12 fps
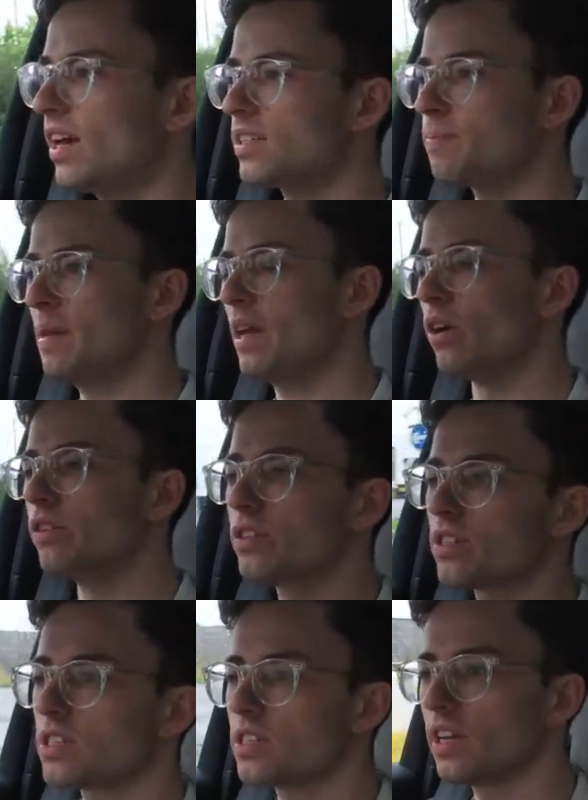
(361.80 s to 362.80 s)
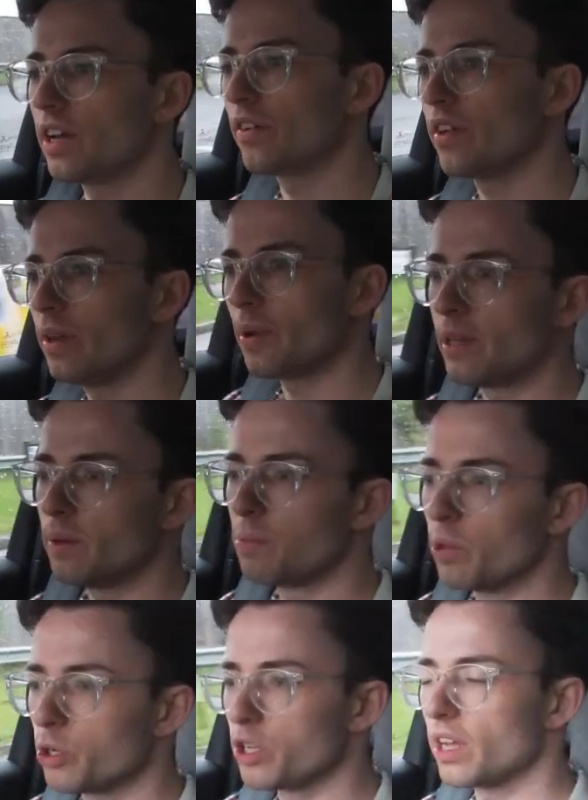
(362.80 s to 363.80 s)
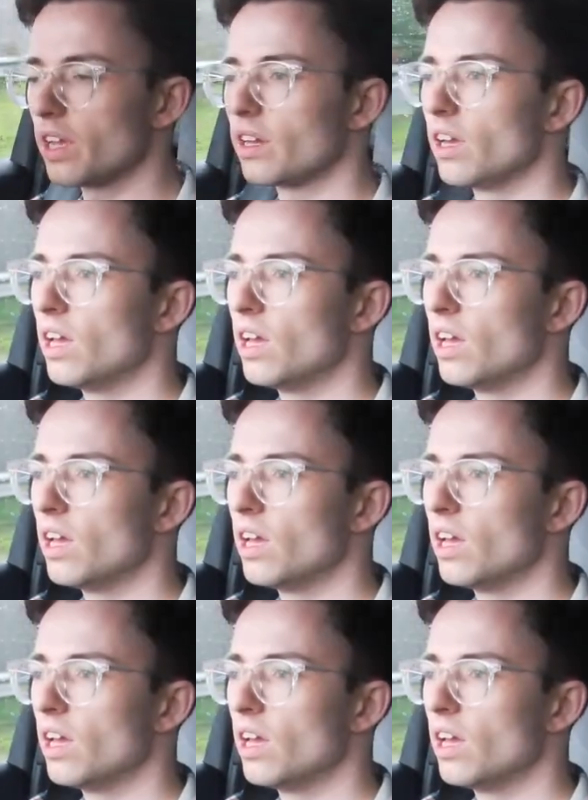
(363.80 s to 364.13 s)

it's a bit understeery when you push it,